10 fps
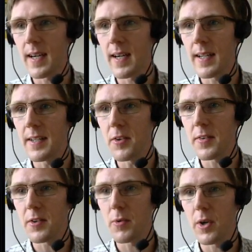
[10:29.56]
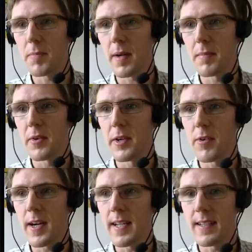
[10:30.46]
I used this quote by Murray
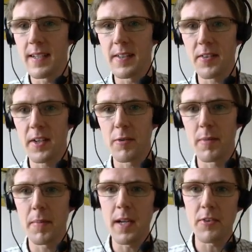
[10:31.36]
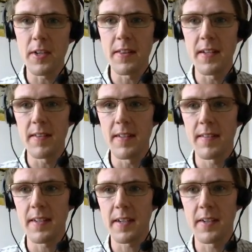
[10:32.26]
Gray at the start of my PhD
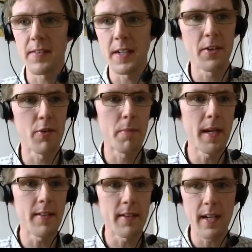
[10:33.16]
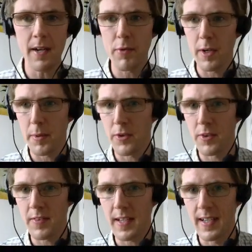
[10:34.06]
thesis, and I continue to repeat it at every
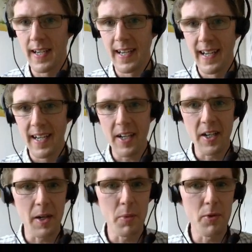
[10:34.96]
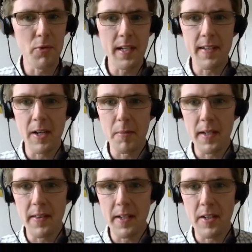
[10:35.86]
opportunity. I would read it out, but
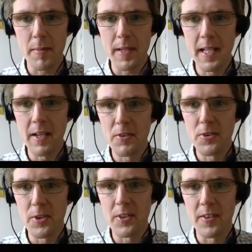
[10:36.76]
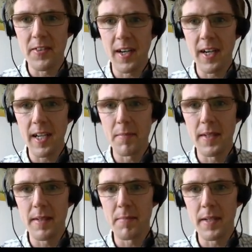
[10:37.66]
I think I'm a little short on
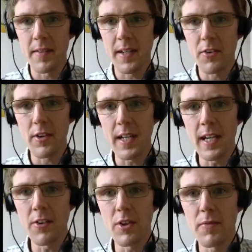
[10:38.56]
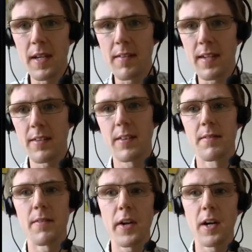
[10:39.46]
time. But essentially, EGVs get to the
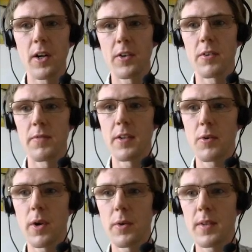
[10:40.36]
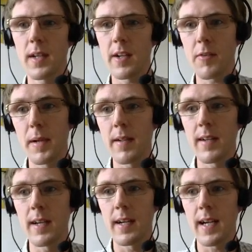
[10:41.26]
very heart of this quote,
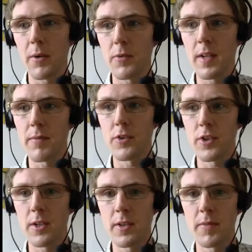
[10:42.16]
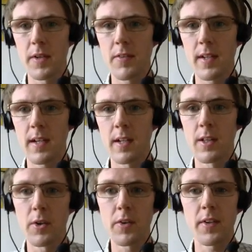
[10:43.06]
explicitly accounting for geodiversity
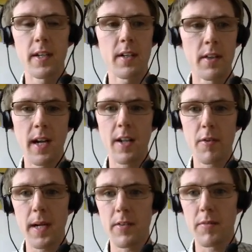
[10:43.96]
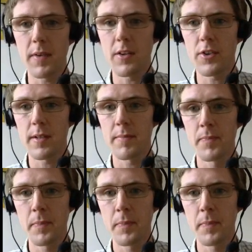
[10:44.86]
alongside other aspects of nature.